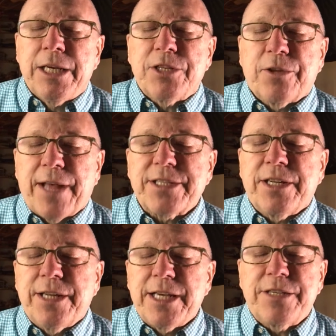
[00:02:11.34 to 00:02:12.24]
So that's a
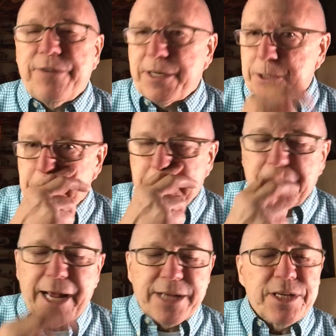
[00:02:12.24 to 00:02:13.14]
nice feature. So
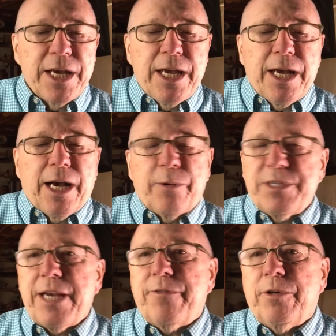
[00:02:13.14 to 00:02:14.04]
it has a
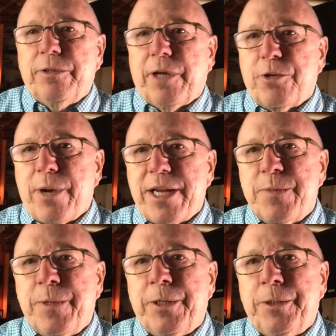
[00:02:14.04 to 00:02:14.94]
receiver, a
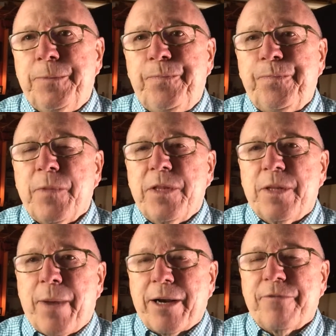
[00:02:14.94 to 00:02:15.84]
transmitter, the
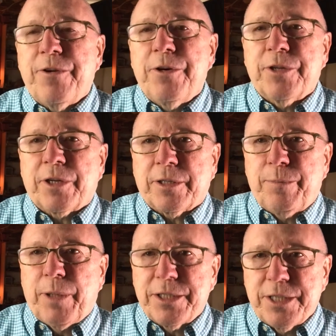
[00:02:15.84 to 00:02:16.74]
microphone that
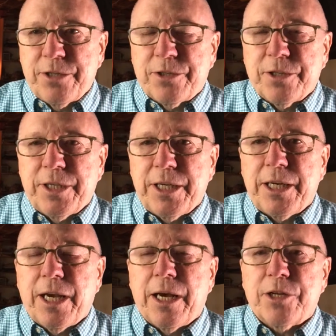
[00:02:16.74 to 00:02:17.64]
plugs into
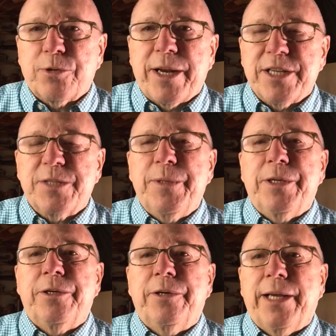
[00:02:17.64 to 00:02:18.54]
the
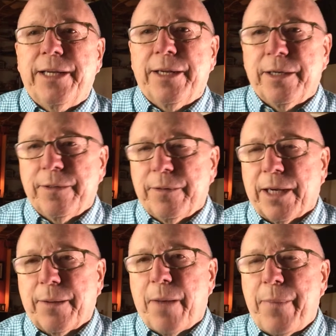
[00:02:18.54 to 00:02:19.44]
transmitter, and
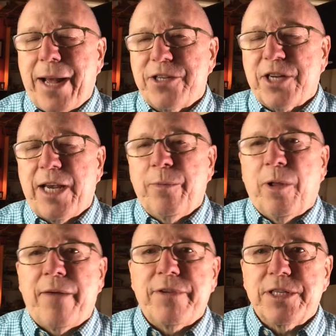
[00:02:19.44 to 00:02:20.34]
a patch cable,
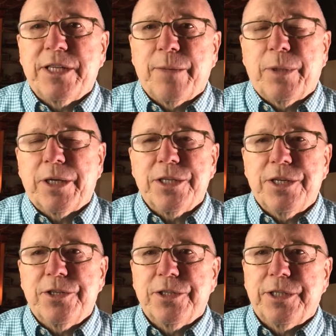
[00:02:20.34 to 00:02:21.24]
obviously, that plugs
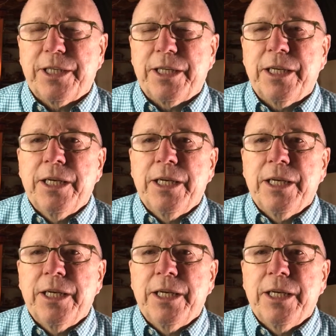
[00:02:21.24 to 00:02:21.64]
into the